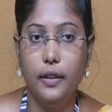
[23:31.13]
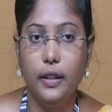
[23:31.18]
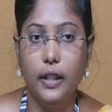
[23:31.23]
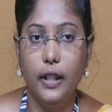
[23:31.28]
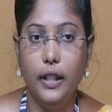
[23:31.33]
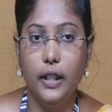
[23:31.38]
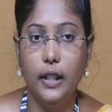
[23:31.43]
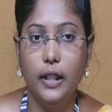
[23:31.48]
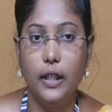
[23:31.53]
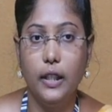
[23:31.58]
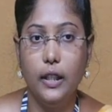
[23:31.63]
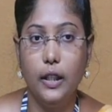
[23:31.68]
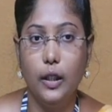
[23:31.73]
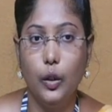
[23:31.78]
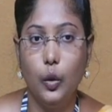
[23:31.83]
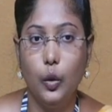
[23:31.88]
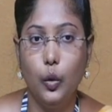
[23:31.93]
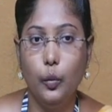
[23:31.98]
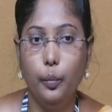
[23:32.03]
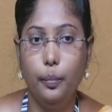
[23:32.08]
in the
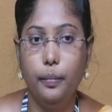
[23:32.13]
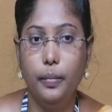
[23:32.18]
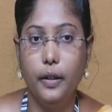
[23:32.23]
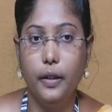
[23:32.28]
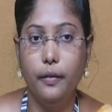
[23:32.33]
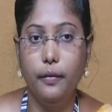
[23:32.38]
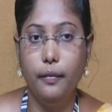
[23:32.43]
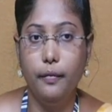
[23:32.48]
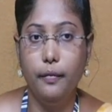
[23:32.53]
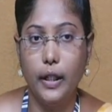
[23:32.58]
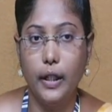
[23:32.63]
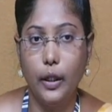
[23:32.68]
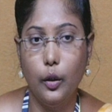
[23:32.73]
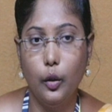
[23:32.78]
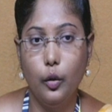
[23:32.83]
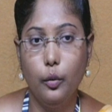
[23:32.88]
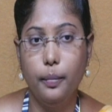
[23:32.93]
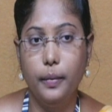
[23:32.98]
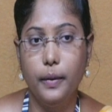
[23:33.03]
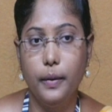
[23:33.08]
loop, for
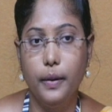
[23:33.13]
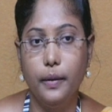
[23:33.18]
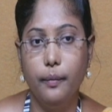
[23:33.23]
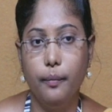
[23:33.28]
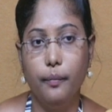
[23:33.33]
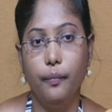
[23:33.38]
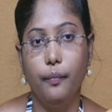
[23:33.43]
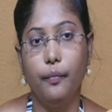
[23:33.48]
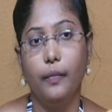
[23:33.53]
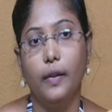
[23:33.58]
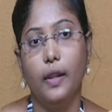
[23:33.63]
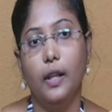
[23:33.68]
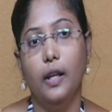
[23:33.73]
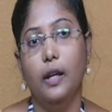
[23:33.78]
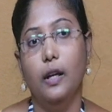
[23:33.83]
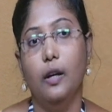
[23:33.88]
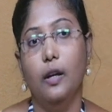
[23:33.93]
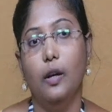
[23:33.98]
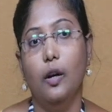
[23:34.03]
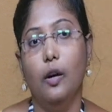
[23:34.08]
loop
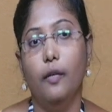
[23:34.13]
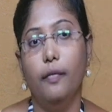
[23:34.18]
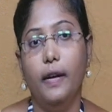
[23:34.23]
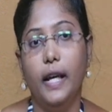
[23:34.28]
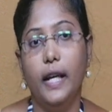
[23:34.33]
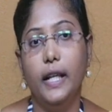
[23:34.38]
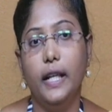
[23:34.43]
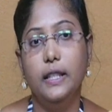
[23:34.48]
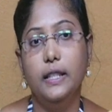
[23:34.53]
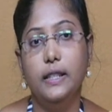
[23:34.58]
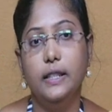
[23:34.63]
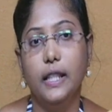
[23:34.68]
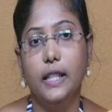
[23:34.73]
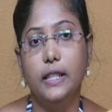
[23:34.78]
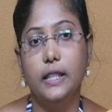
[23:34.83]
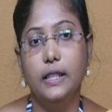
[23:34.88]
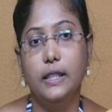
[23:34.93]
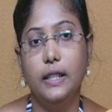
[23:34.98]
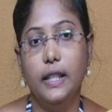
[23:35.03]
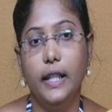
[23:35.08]
of line
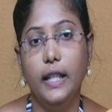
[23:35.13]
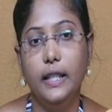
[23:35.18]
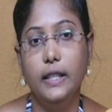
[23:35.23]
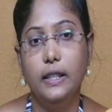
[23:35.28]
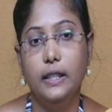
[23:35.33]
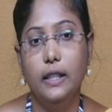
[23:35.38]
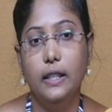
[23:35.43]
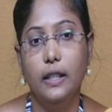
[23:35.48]
6 takes,